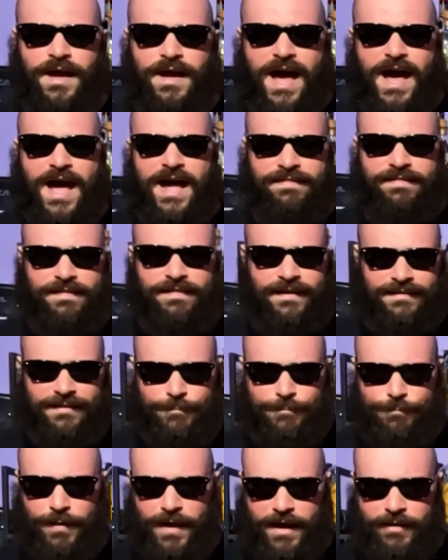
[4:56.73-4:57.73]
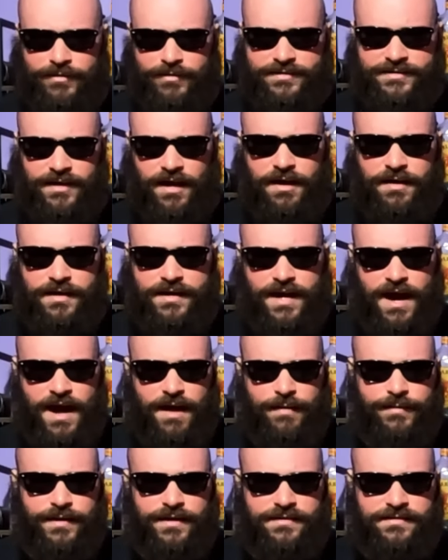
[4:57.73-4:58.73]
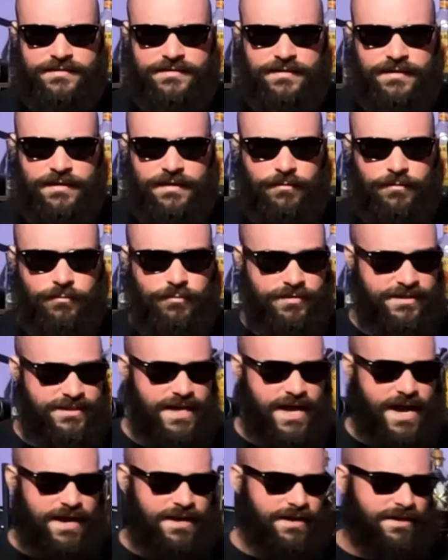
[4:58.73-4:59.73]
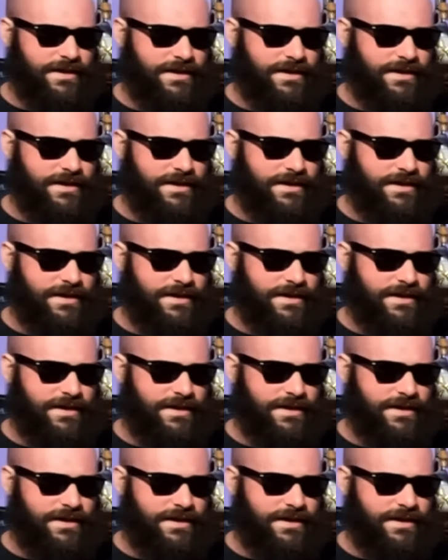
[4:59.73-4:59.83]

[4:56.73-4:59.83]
I think the Pirates are Commies. Was that an